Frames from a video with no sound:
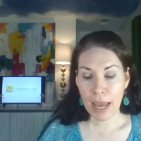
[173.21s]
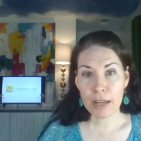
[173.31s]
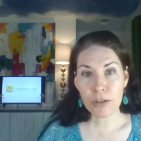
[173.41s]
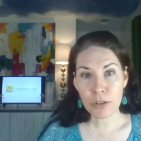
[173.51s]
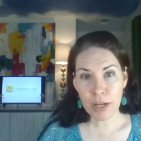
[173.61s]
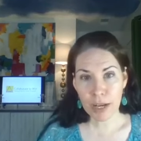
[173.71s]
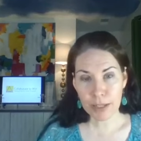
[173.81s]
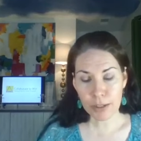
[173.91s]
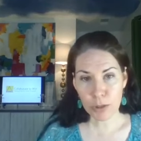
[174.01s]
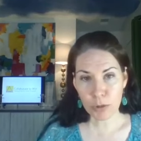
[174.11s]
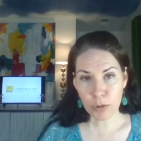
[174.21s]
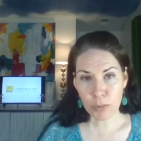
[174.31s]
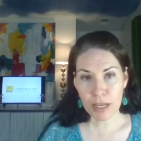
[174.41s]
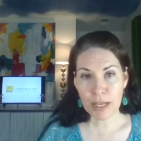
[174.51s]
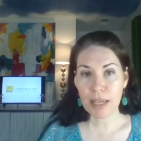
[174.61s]
and you're not on social
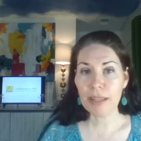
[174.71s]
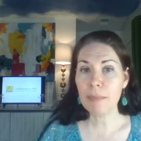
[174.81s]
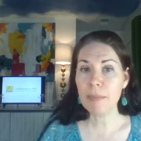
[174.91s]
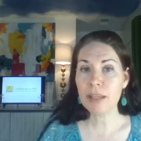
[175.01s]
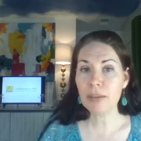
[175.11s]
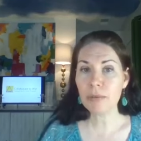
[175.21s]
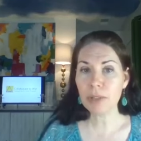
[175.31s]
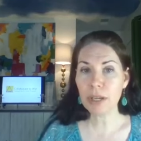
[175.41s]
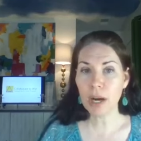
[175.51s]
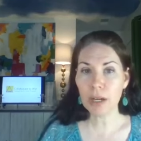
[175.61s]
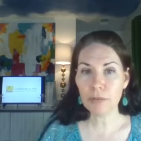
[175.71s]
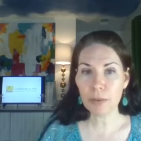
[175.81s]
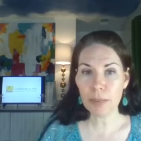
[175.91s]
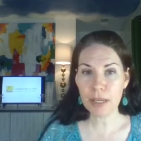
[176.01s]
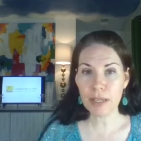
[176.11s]
media, that makes it really hard
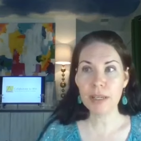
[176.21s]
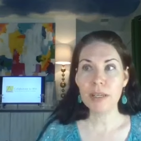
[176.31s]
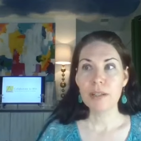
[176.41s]
for me